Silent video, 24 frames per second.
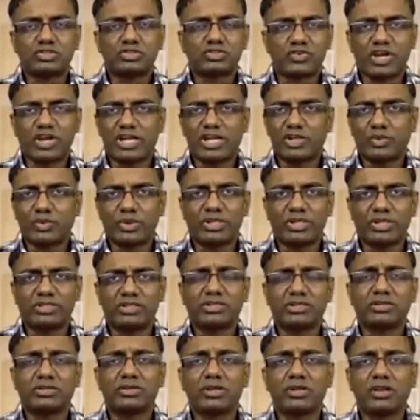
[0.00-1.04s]
graduated
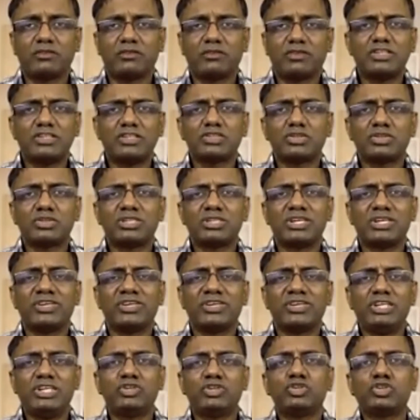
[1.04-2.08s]
and all that. So they are
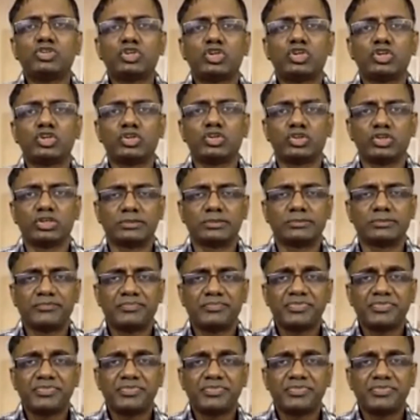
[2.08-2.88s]
eager to learn.